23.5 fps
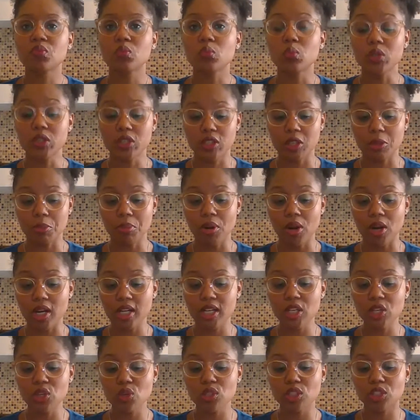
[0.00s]
Will the
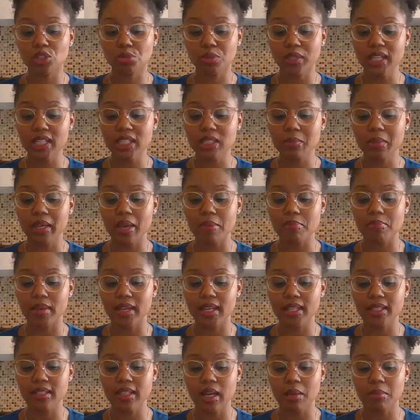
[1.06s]
party who addressed me at
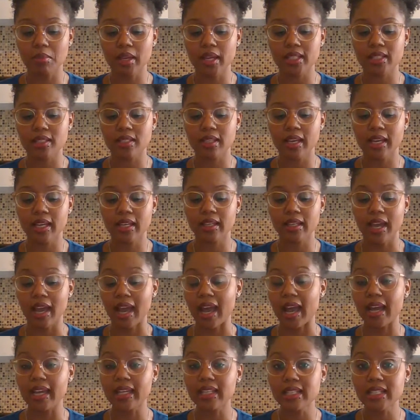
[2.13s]
bedtime last night
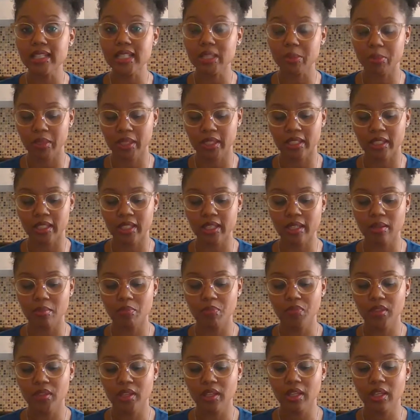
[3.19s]
kindly speak up?
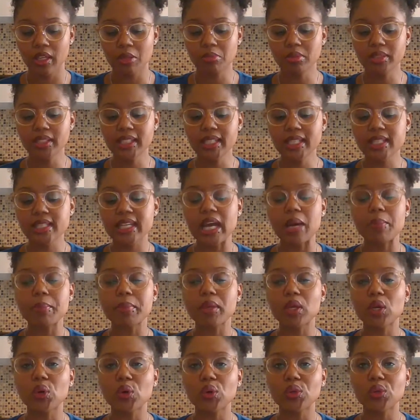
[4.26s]
Please tell me
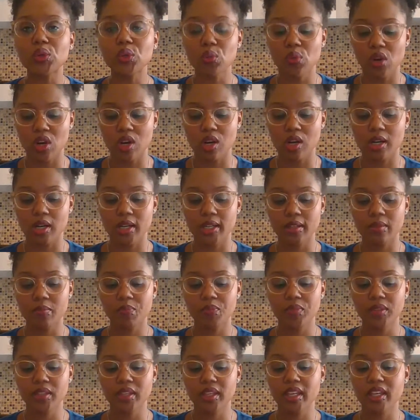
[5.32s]
who you are,
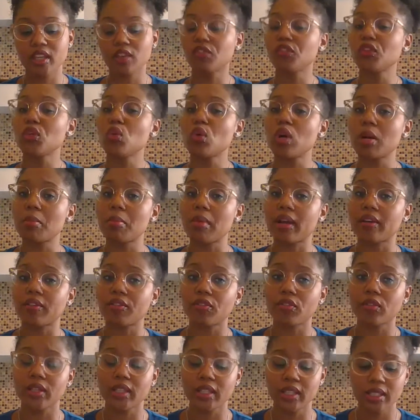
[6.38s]
if you are my
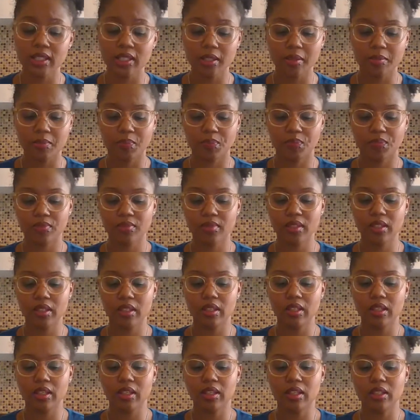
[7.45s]
friend.
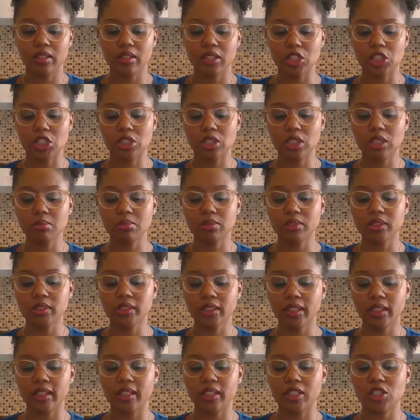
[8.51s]
The sheep
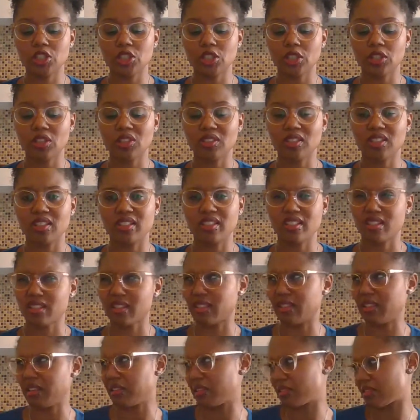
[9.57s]
looked at each other in
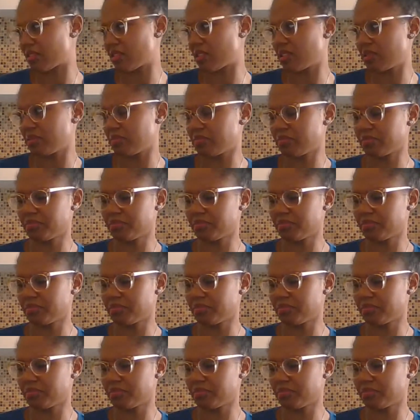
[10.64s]
disgust.